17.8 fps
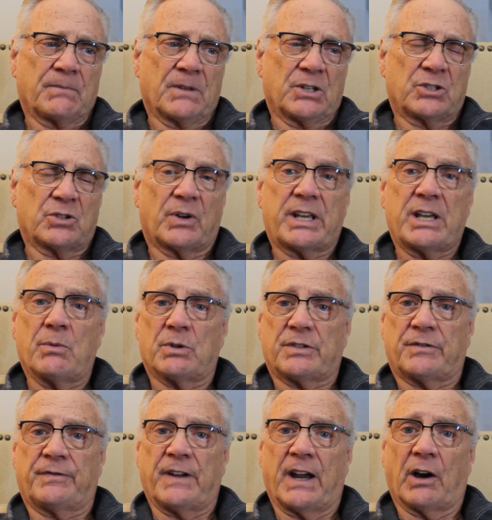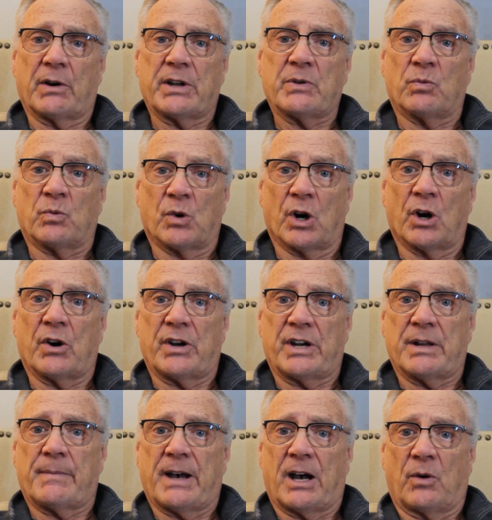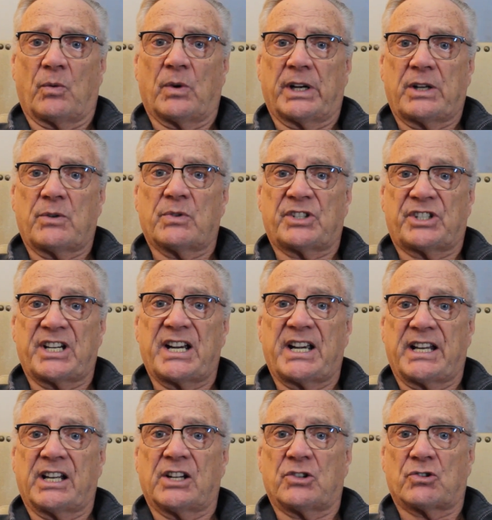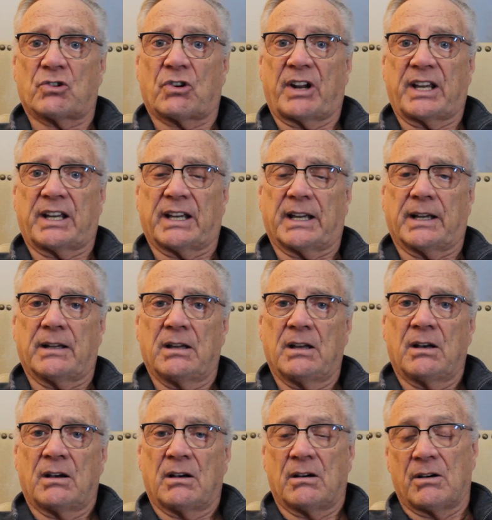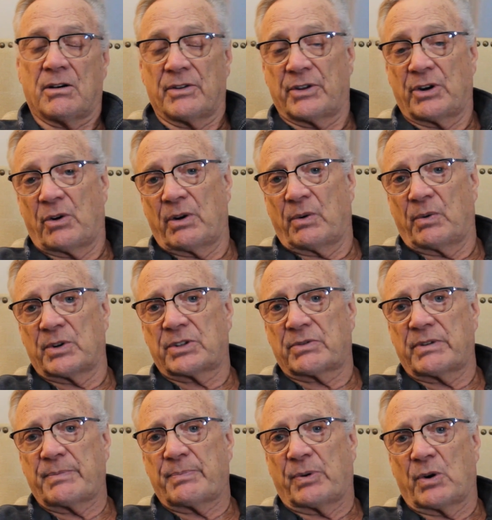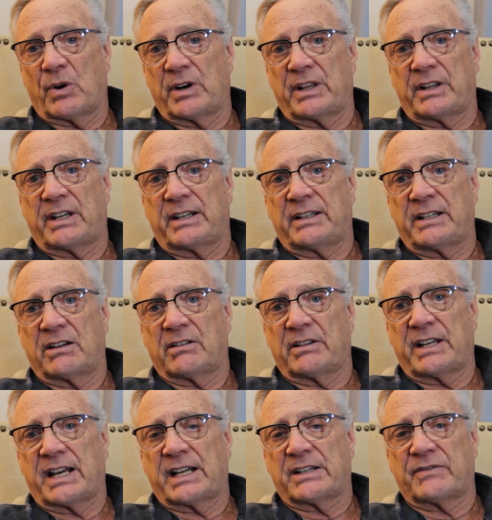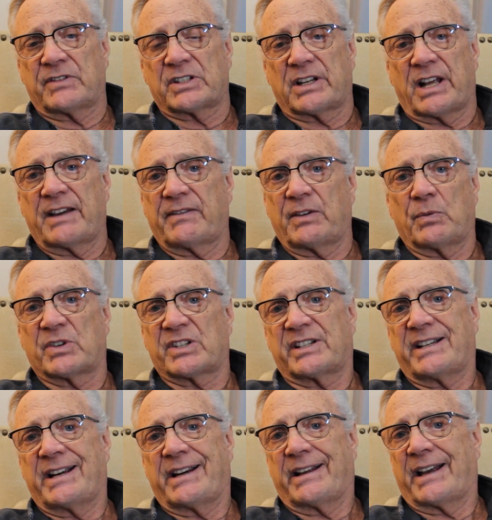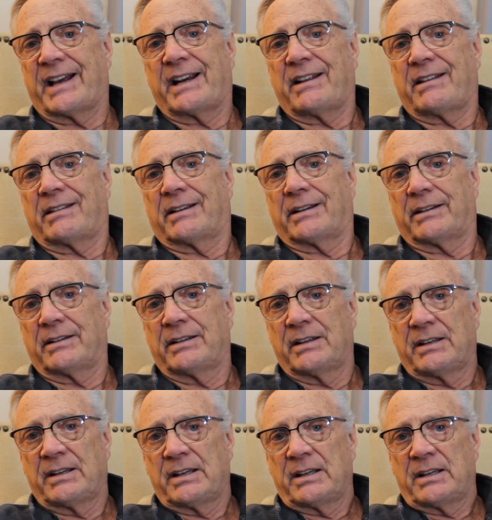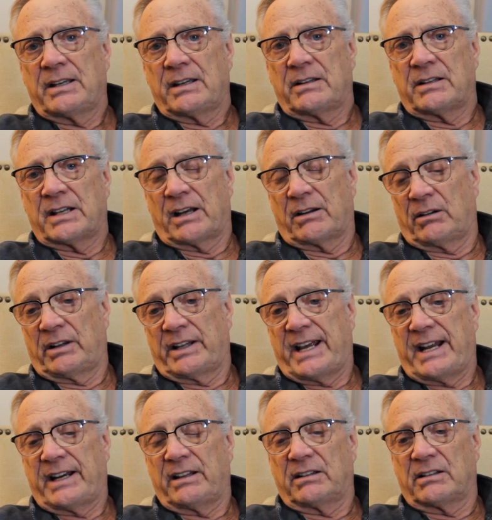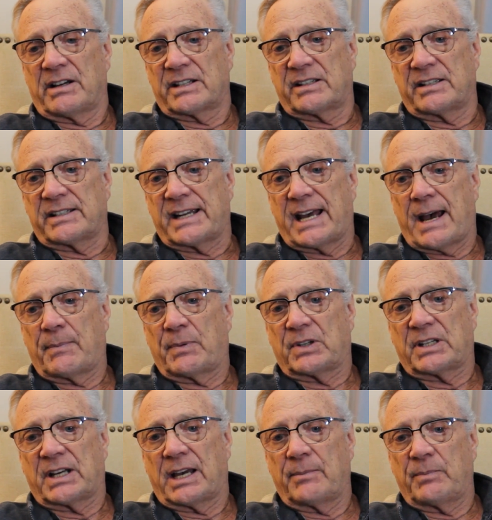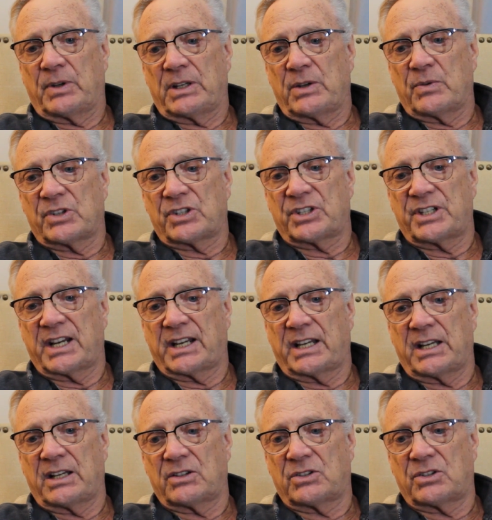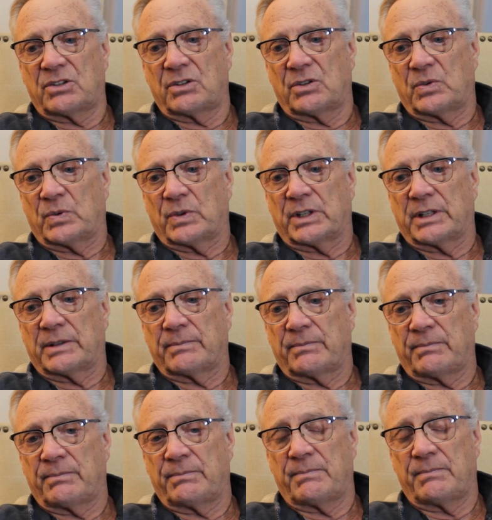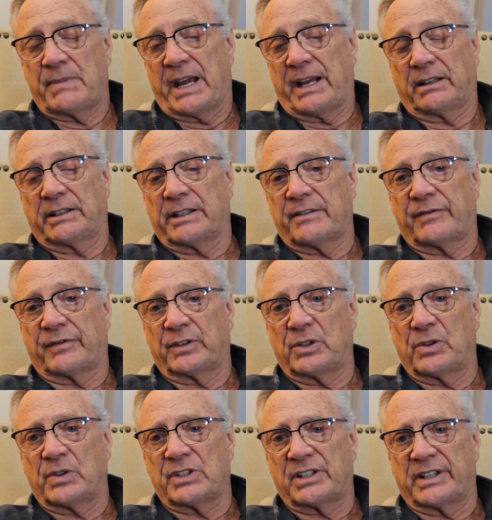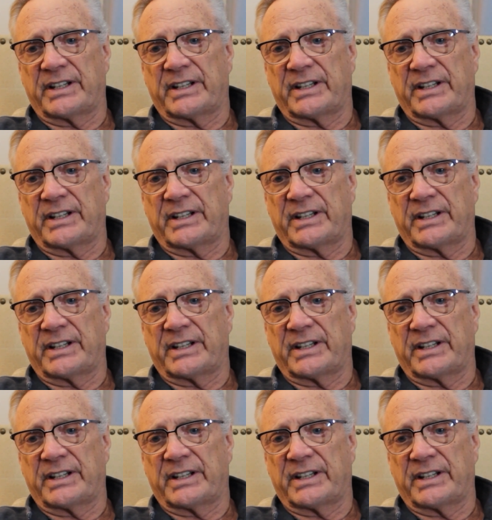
So he was very worried about what he was eating and drinking, although it was reported that near the end of his life he wasn't eating anything. Not only had he lost his appetite, but he was sticking to mainly fluids.